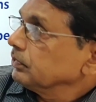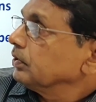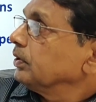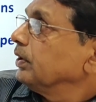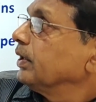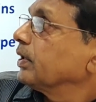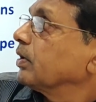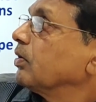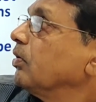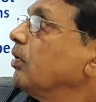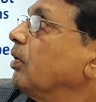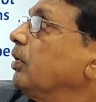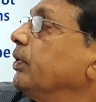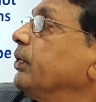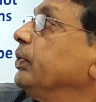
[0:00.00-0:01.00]
They are
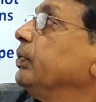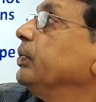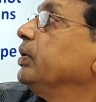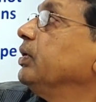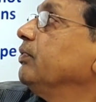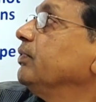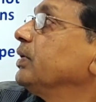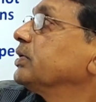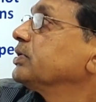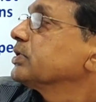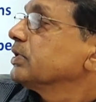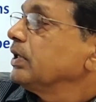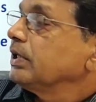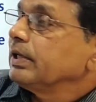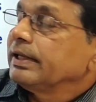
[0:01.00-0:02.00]
called
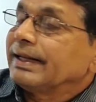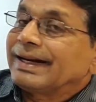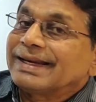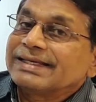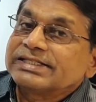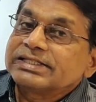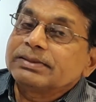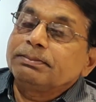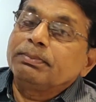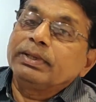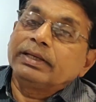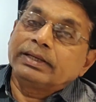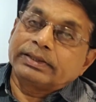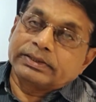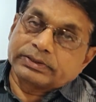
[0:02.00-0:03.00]
universal
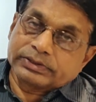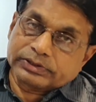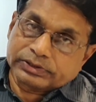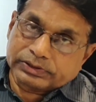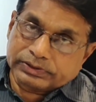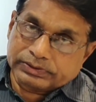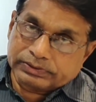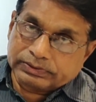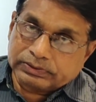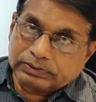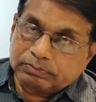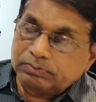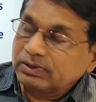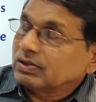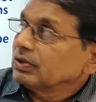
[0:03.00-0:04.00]
recipients
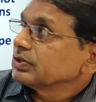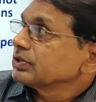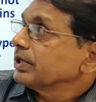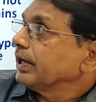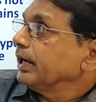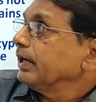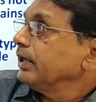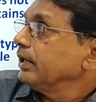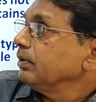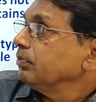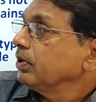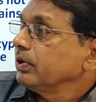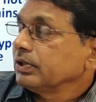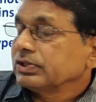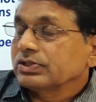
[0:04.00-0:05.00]
because
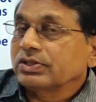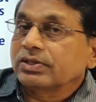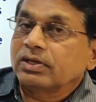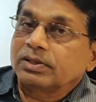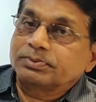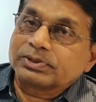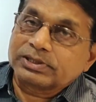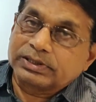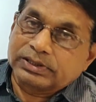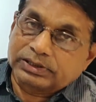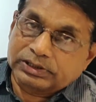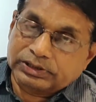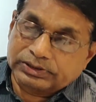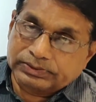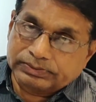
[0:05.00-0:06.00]
antibodies are
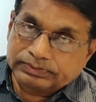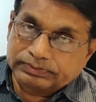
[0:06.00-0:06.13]
absent.